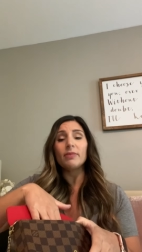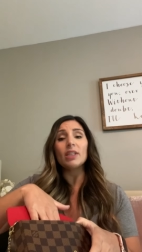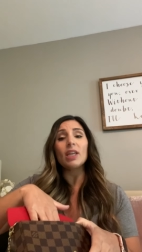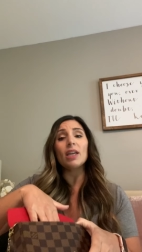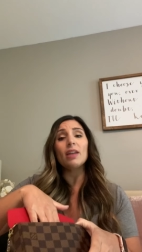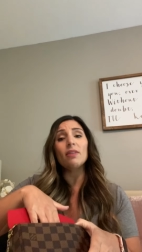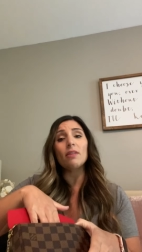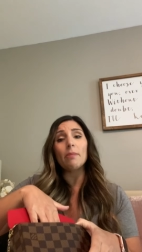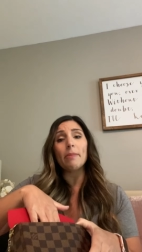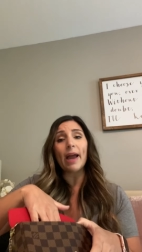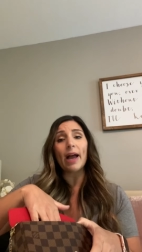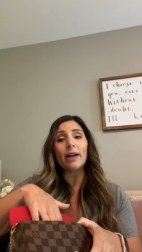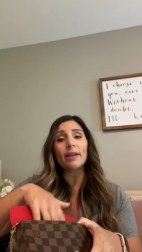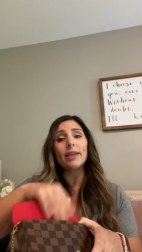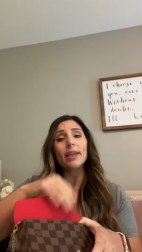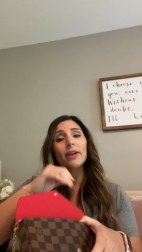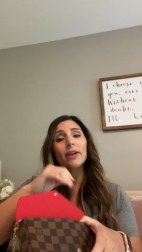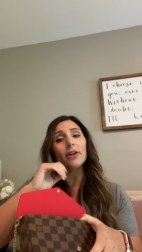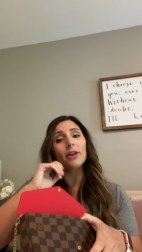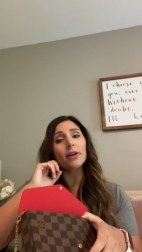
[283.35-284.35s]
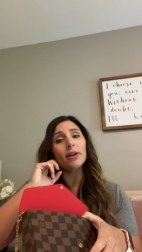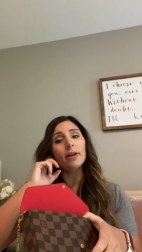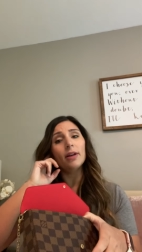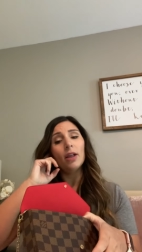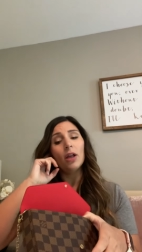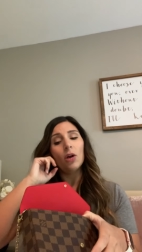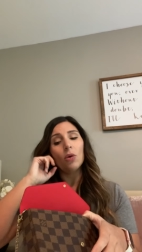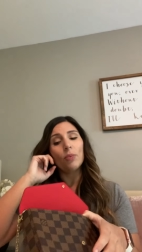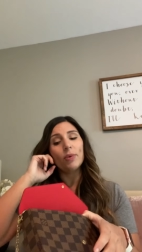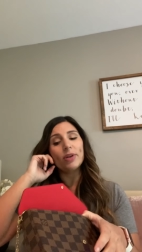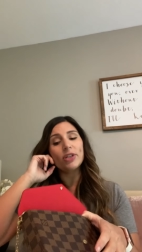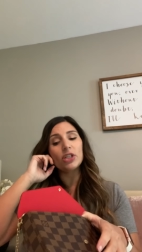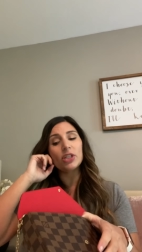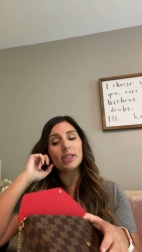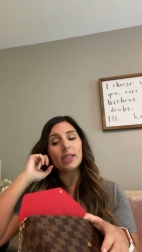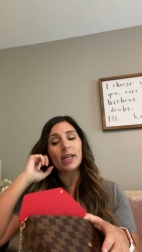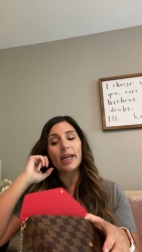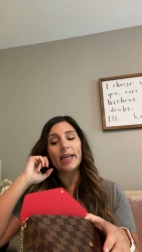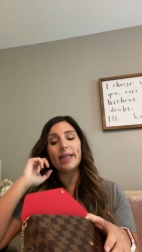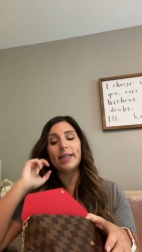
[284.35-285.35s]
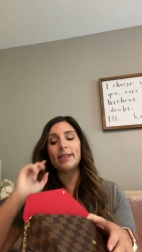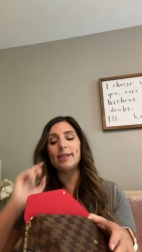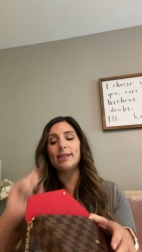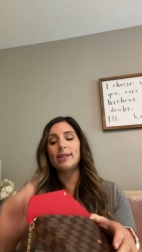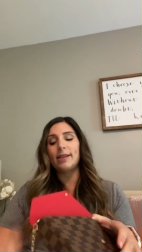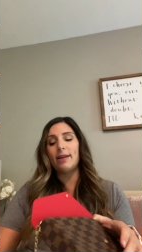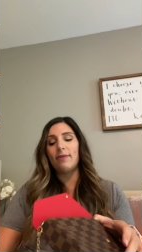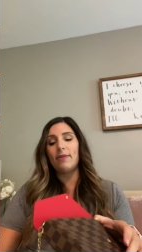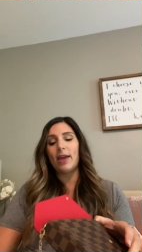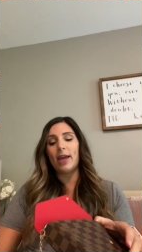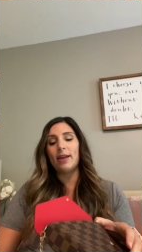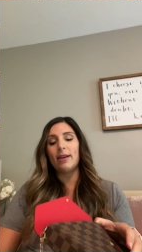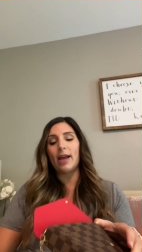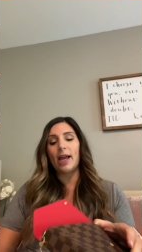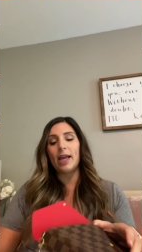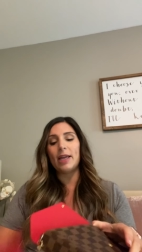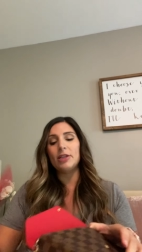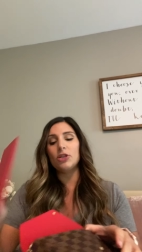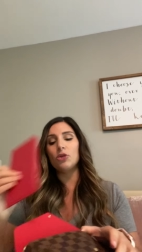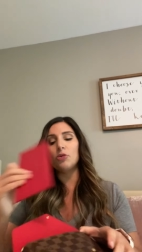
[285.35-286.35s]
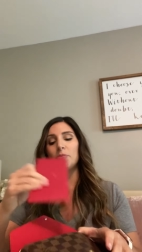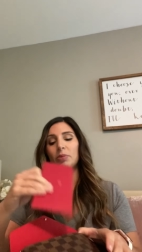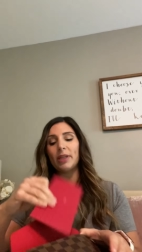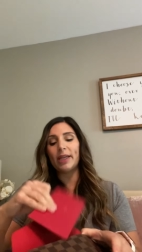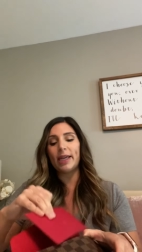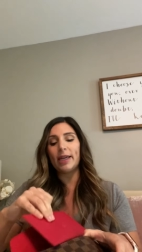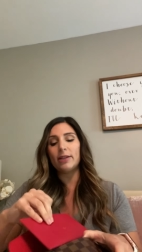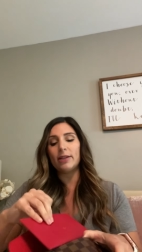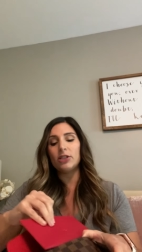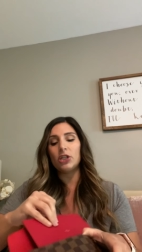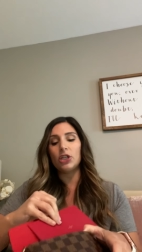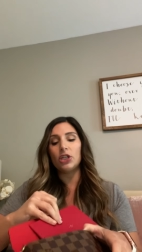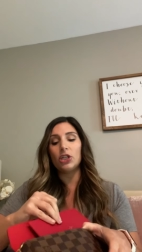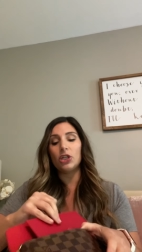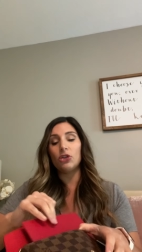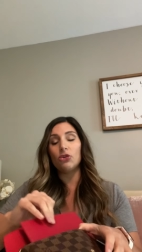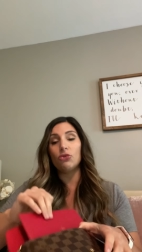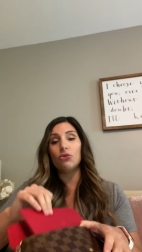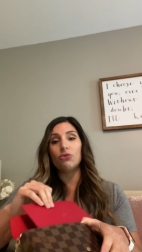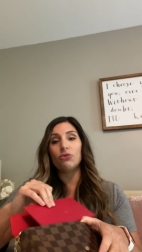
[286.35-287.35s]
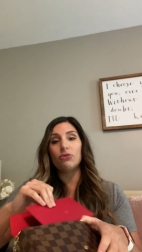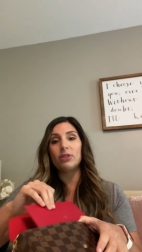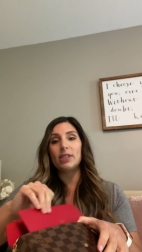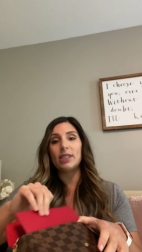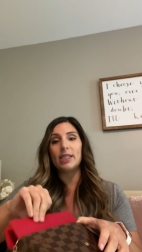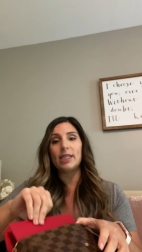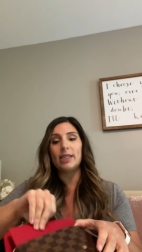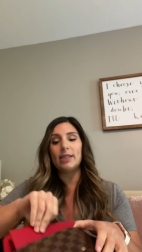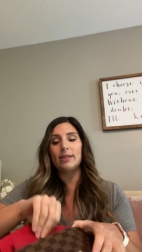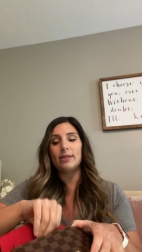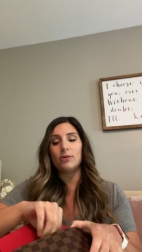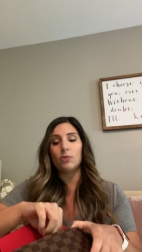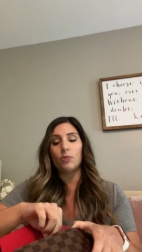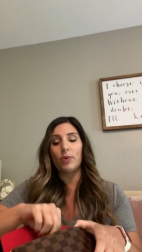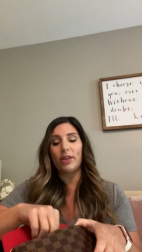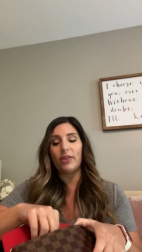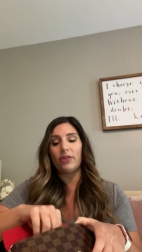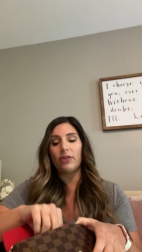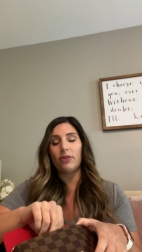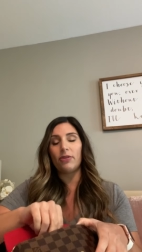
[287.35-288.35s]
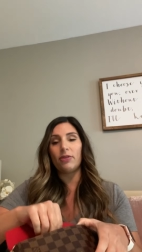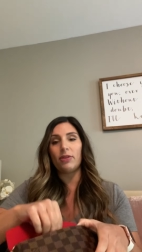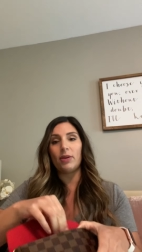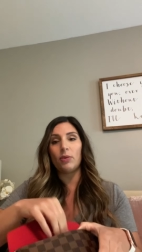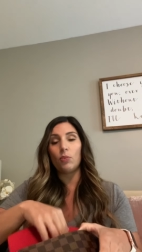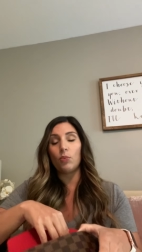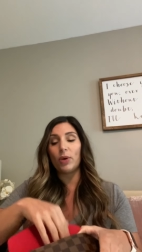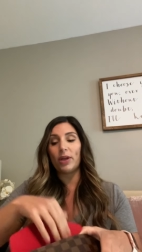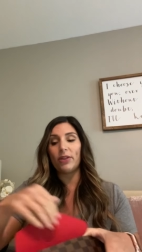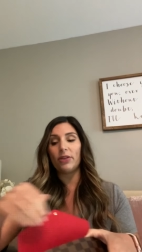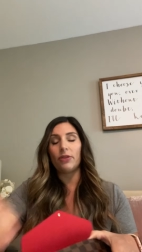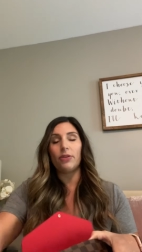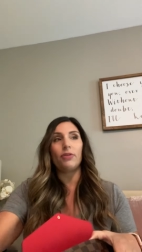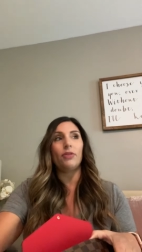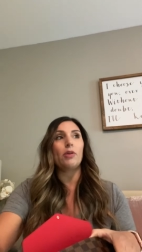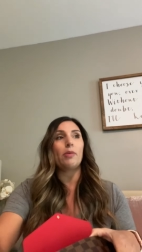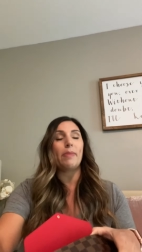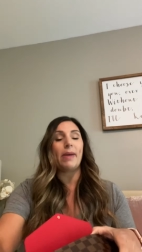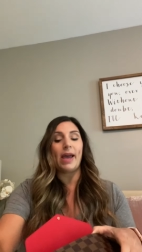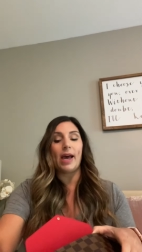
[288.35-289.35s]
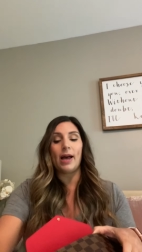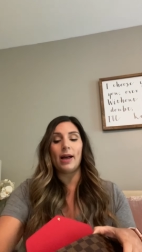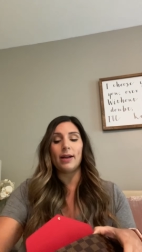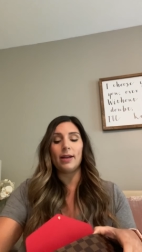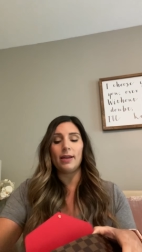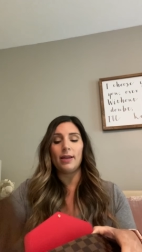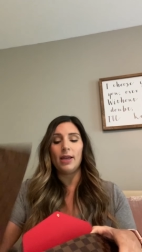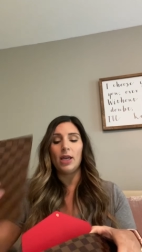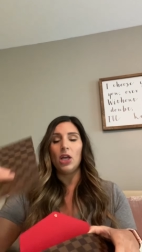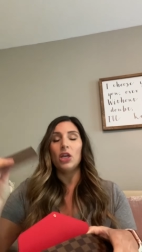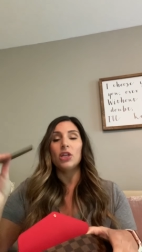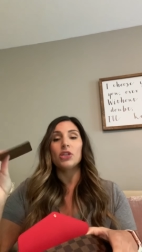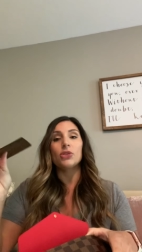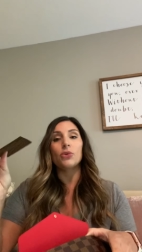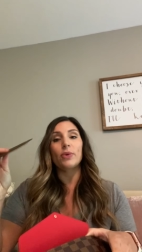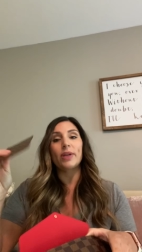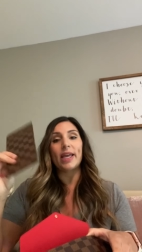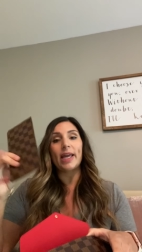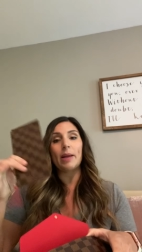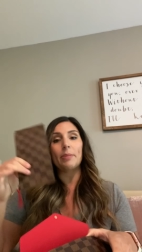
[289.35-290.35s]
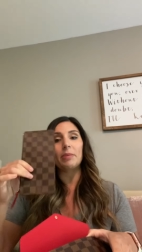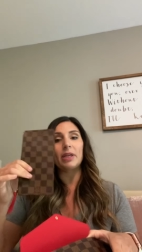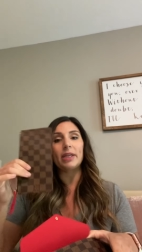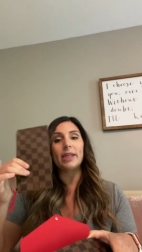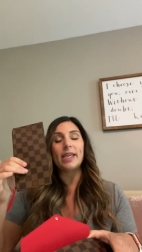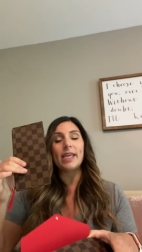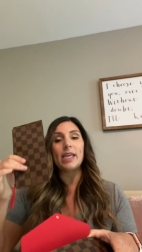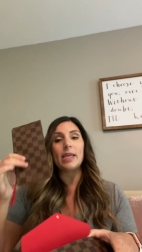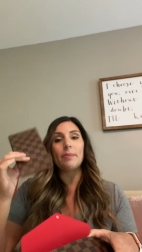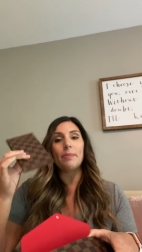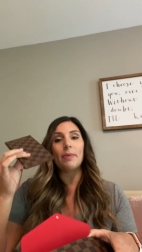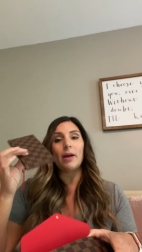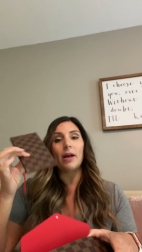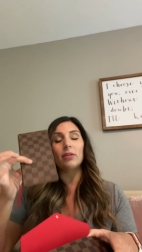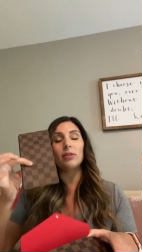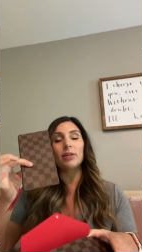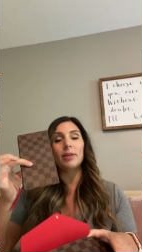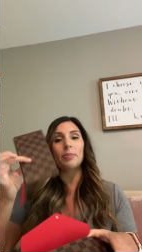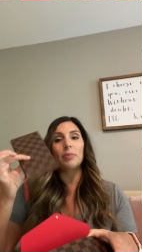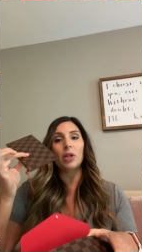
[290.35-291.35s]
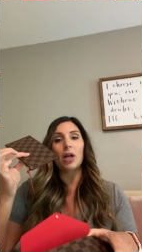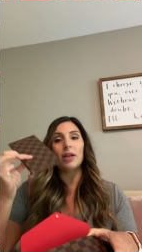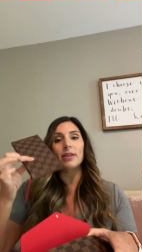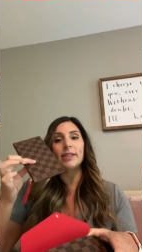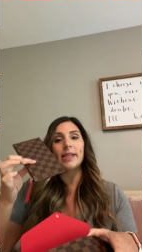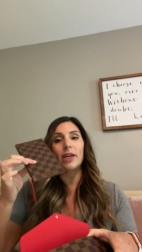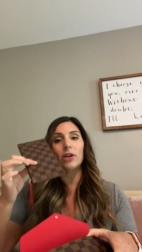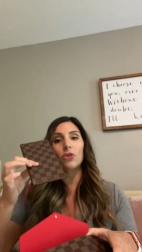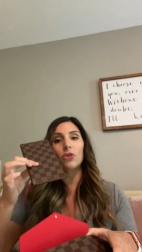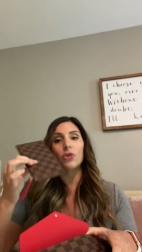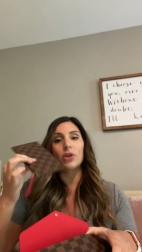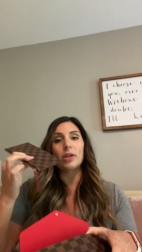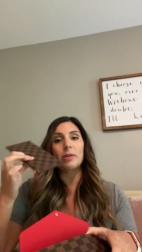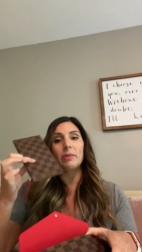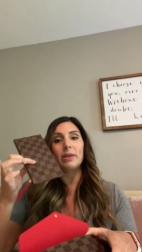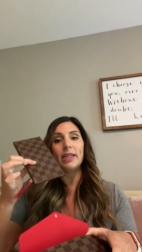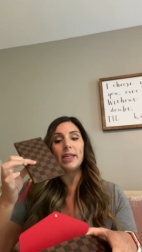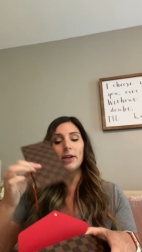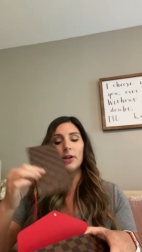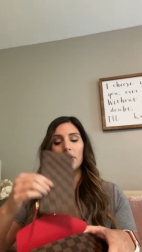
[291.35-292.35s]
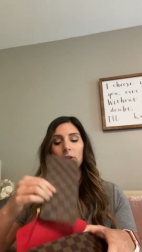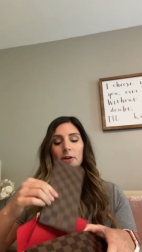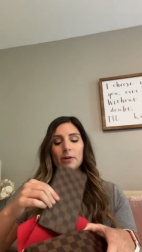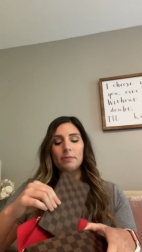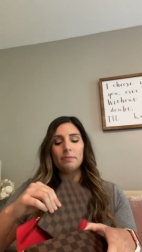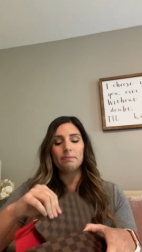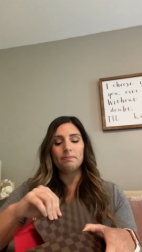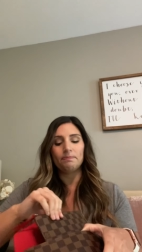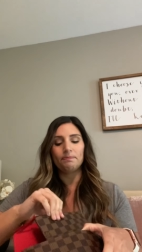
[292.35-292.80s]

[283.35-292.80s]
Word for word: in the back here, which is nice. And then I do plan to use these with with the bag. So again, I'm gonna keep a lip gloss hand cream in here.